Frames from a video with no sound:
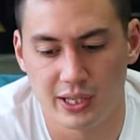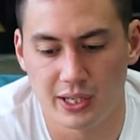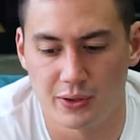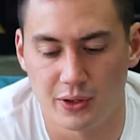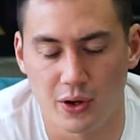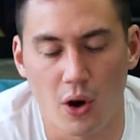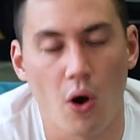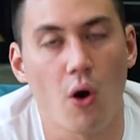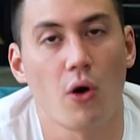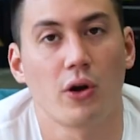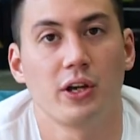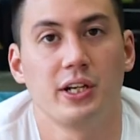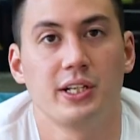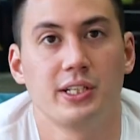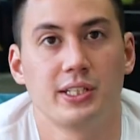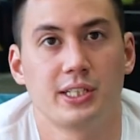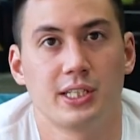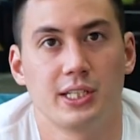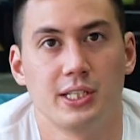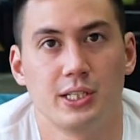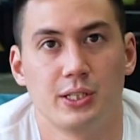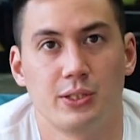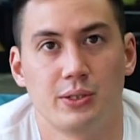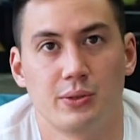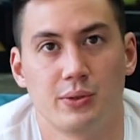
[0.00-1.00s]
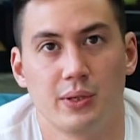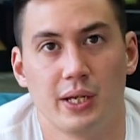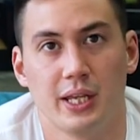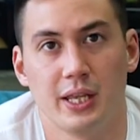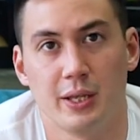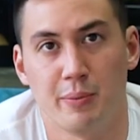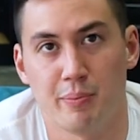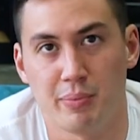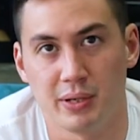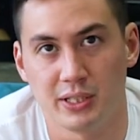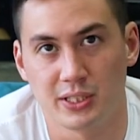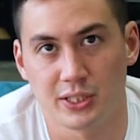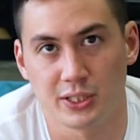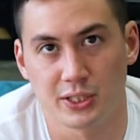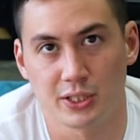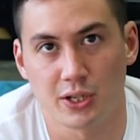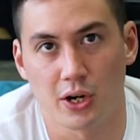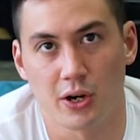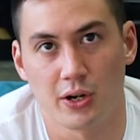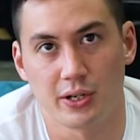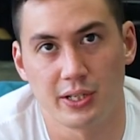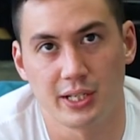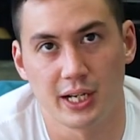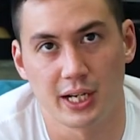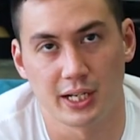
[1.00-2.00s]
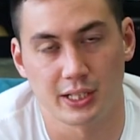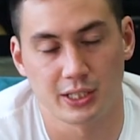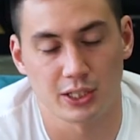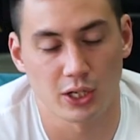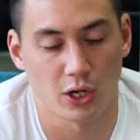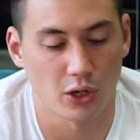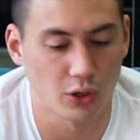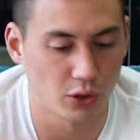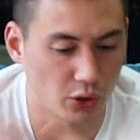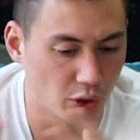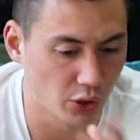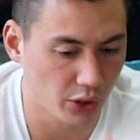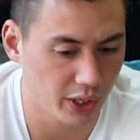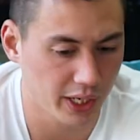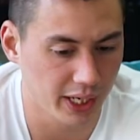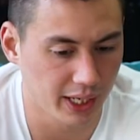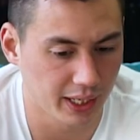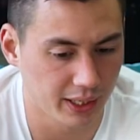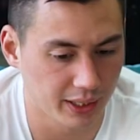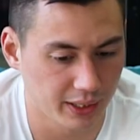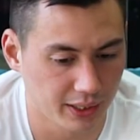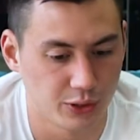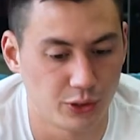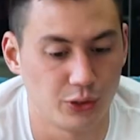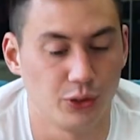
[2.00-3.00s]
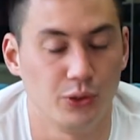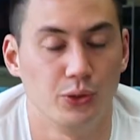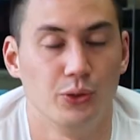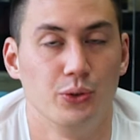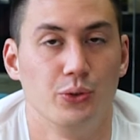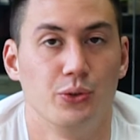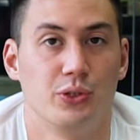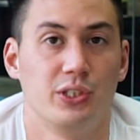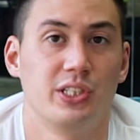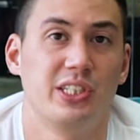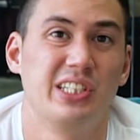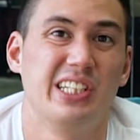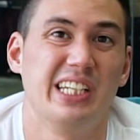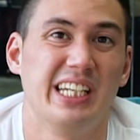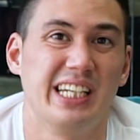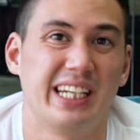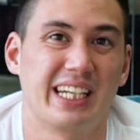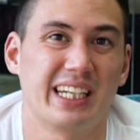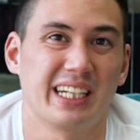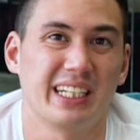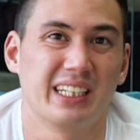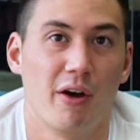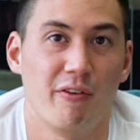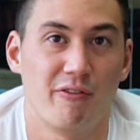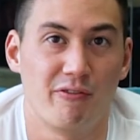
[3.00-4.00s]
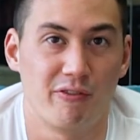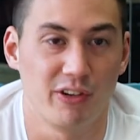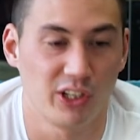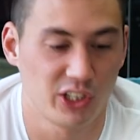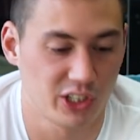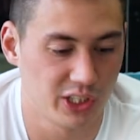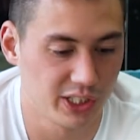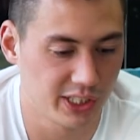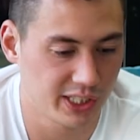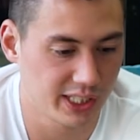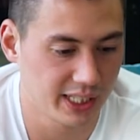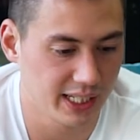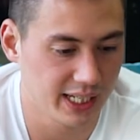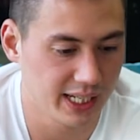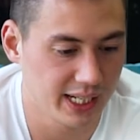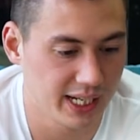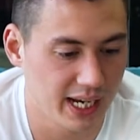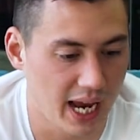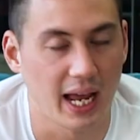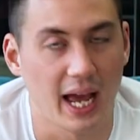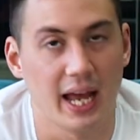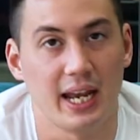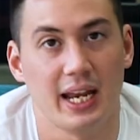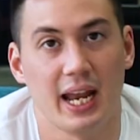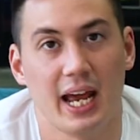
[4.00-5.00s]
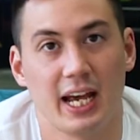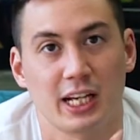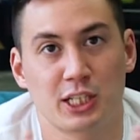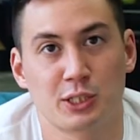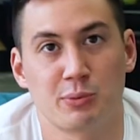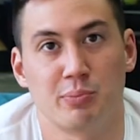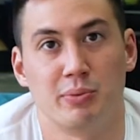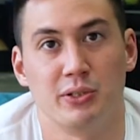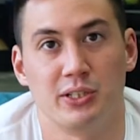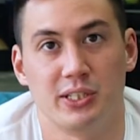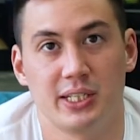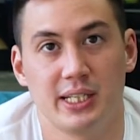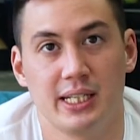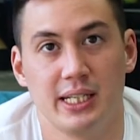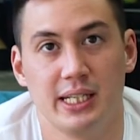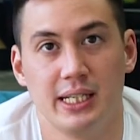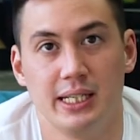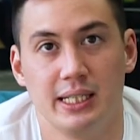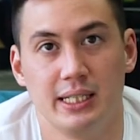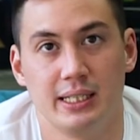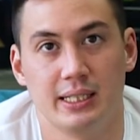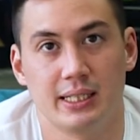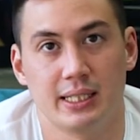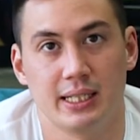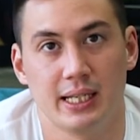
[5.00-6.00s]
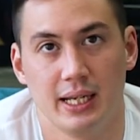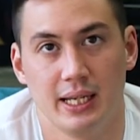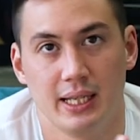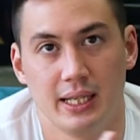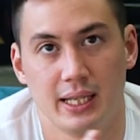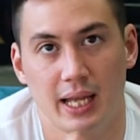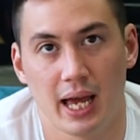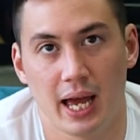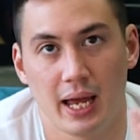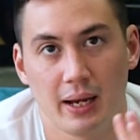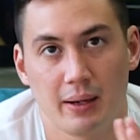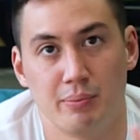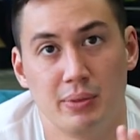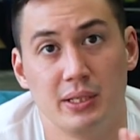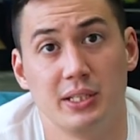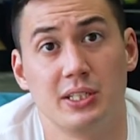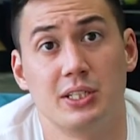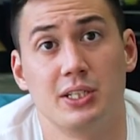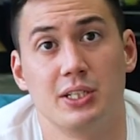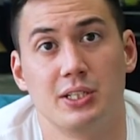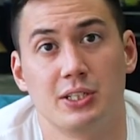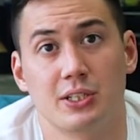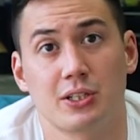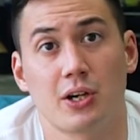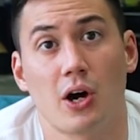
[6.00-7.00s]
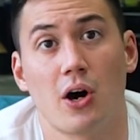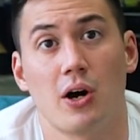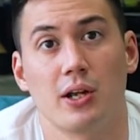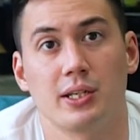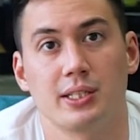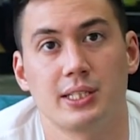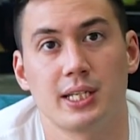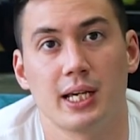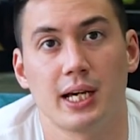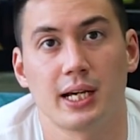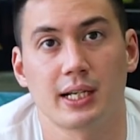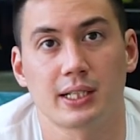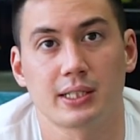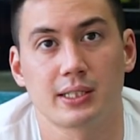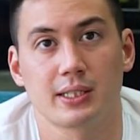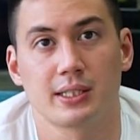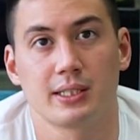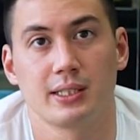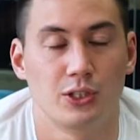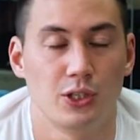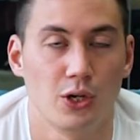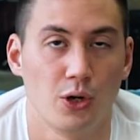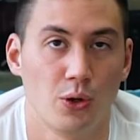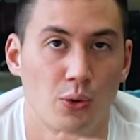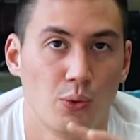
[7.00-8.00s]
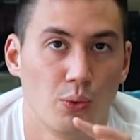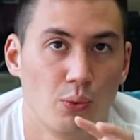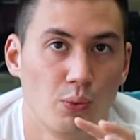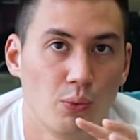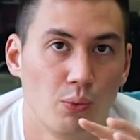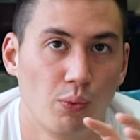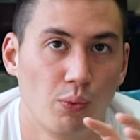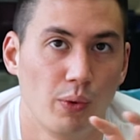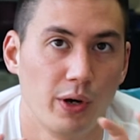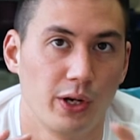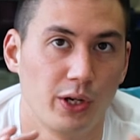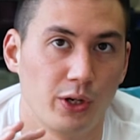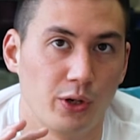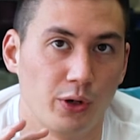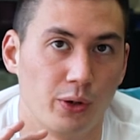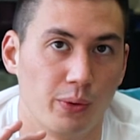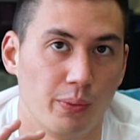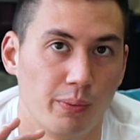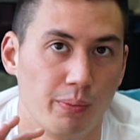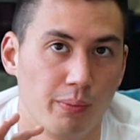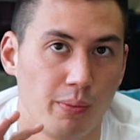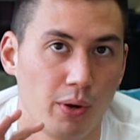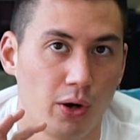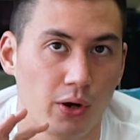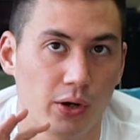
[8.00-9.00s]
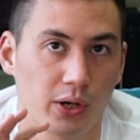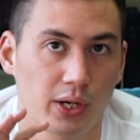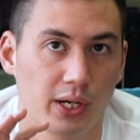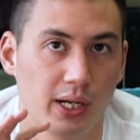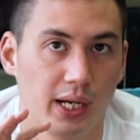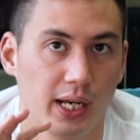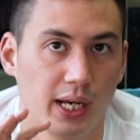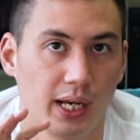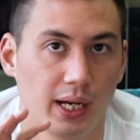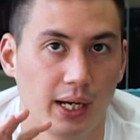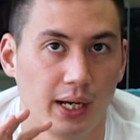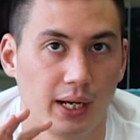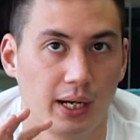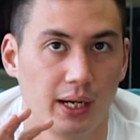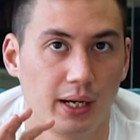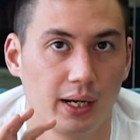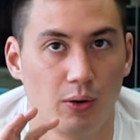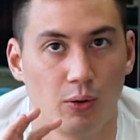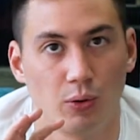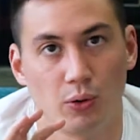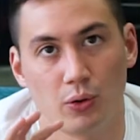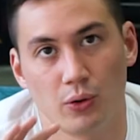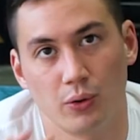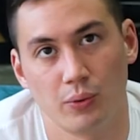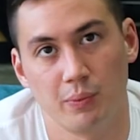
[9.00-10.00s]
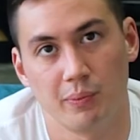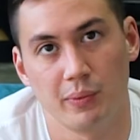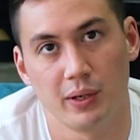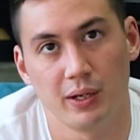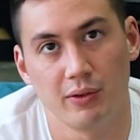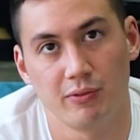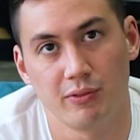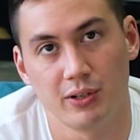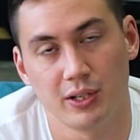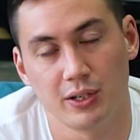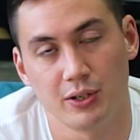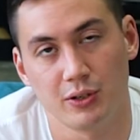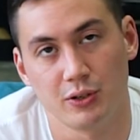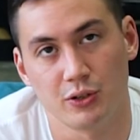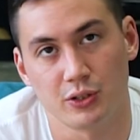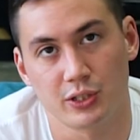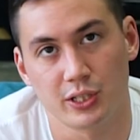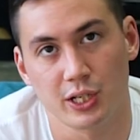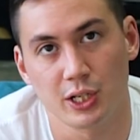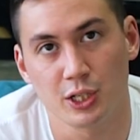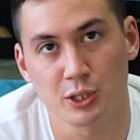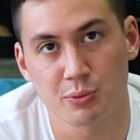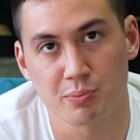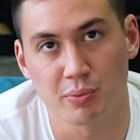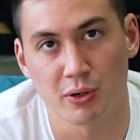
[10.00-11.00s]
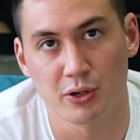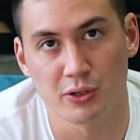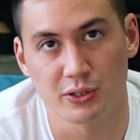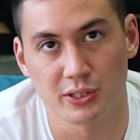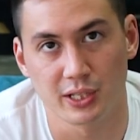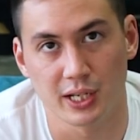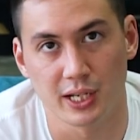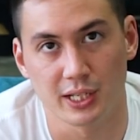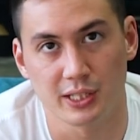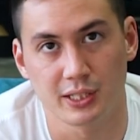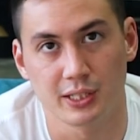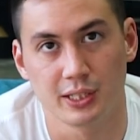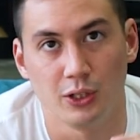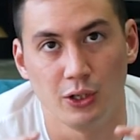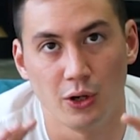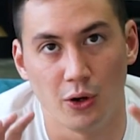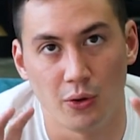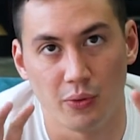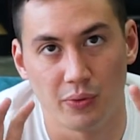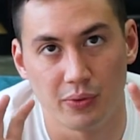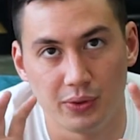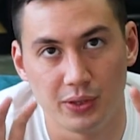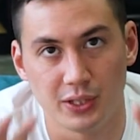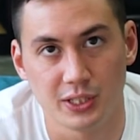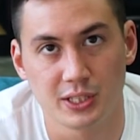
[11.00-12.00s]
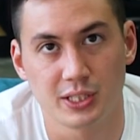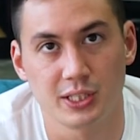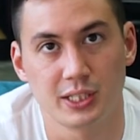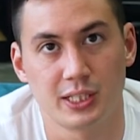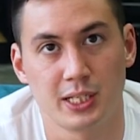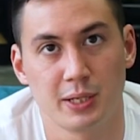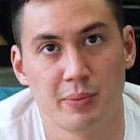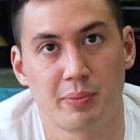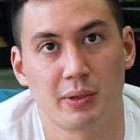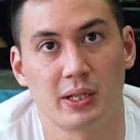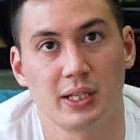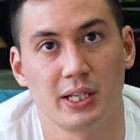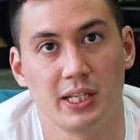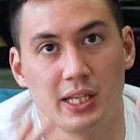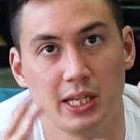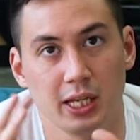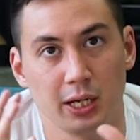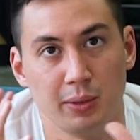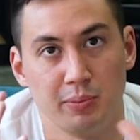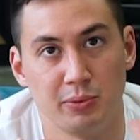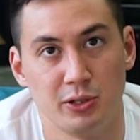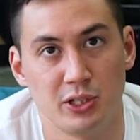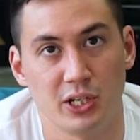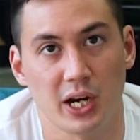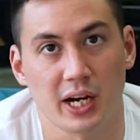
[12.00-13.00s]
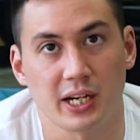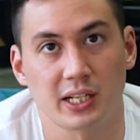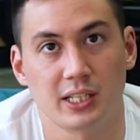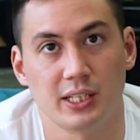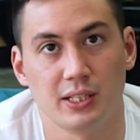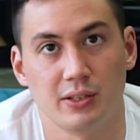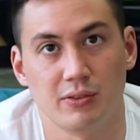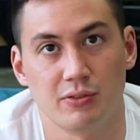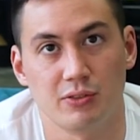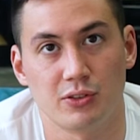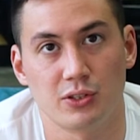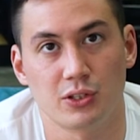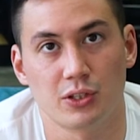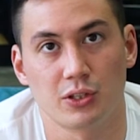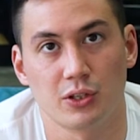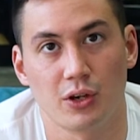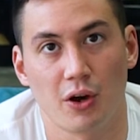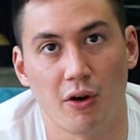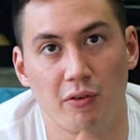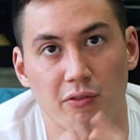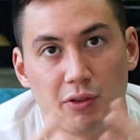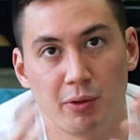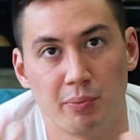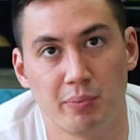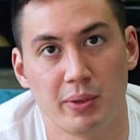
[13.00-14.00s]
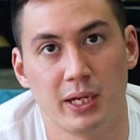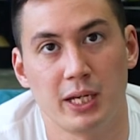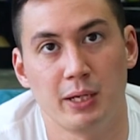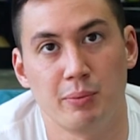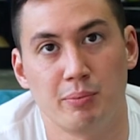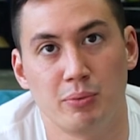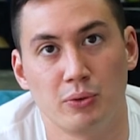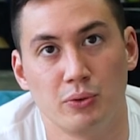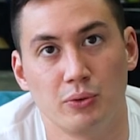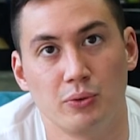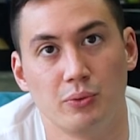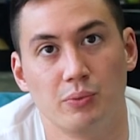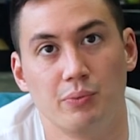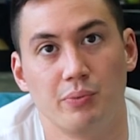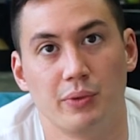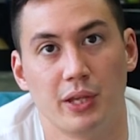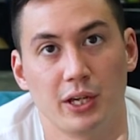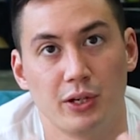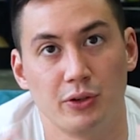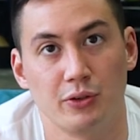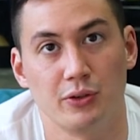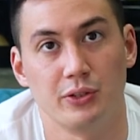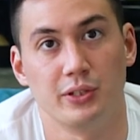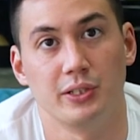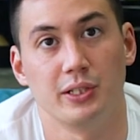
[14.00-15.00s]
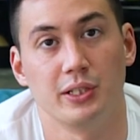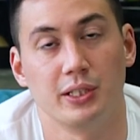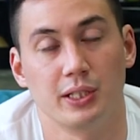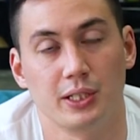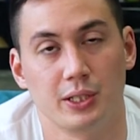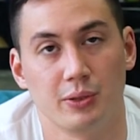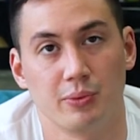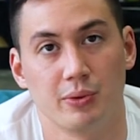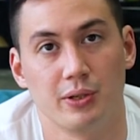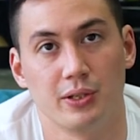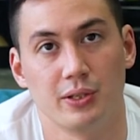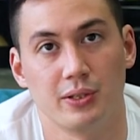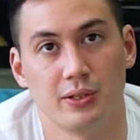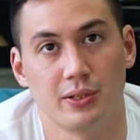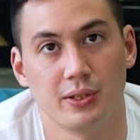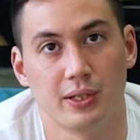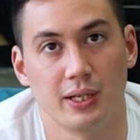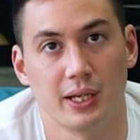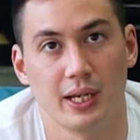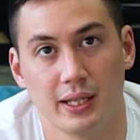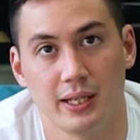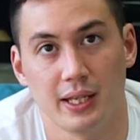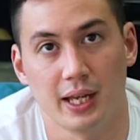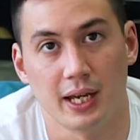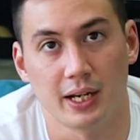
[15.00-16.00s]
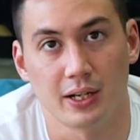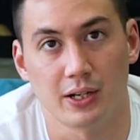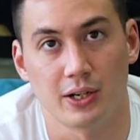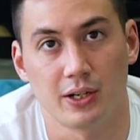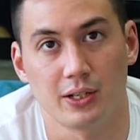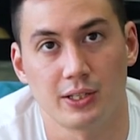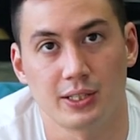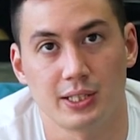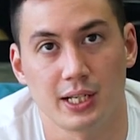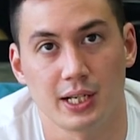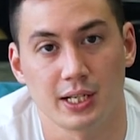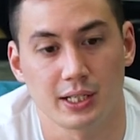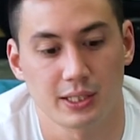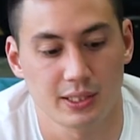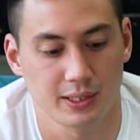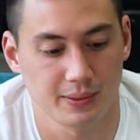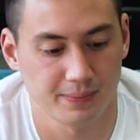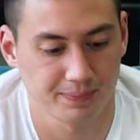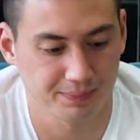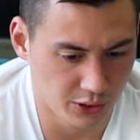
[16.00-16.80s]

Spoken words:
the audiences in the business context are looking to seek efficiency and expertise in that business context. So when you're marketing or even in your sales process, this is typically the objectives of the people that you're dealing with in that context.